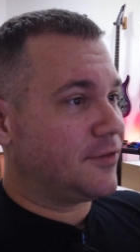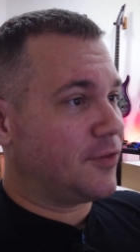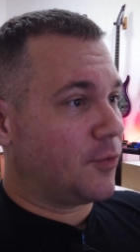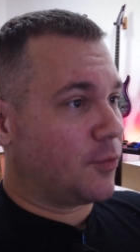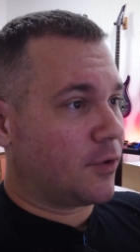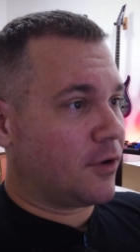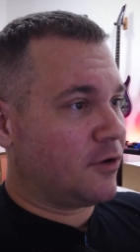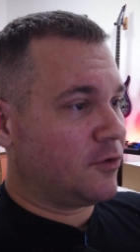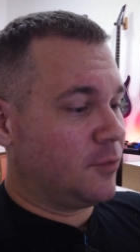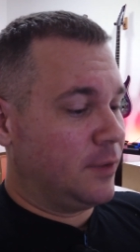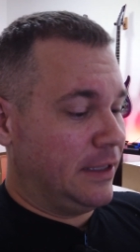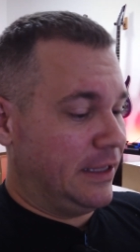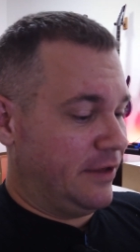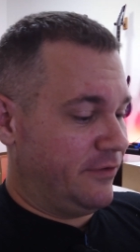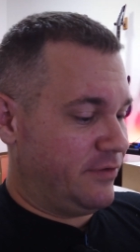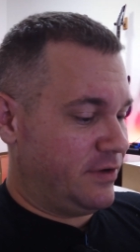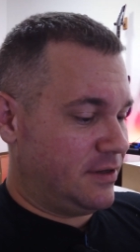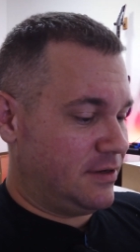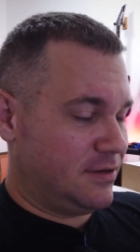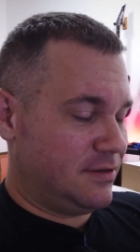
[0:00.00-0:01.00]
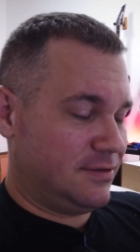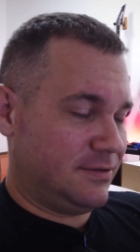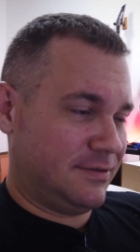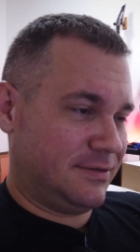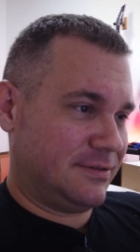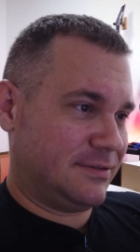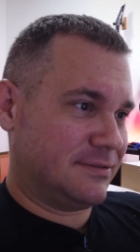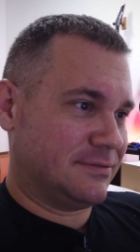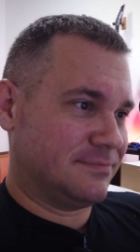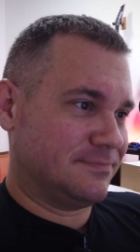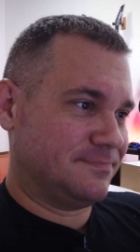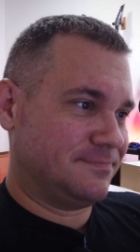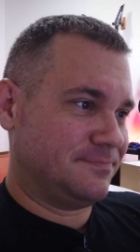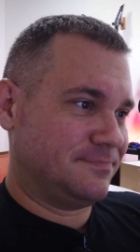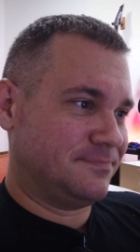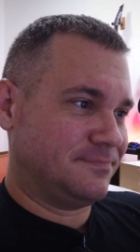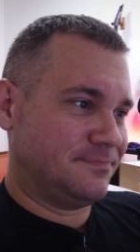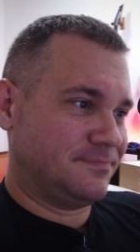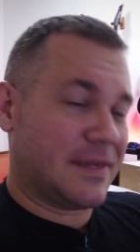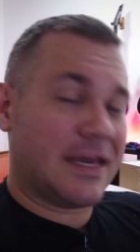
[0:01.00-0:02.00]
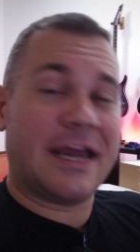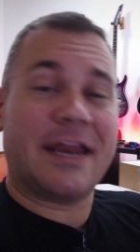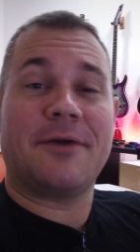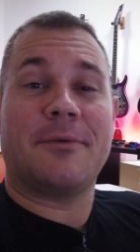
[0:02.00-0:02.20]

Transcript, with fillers: the world we live in.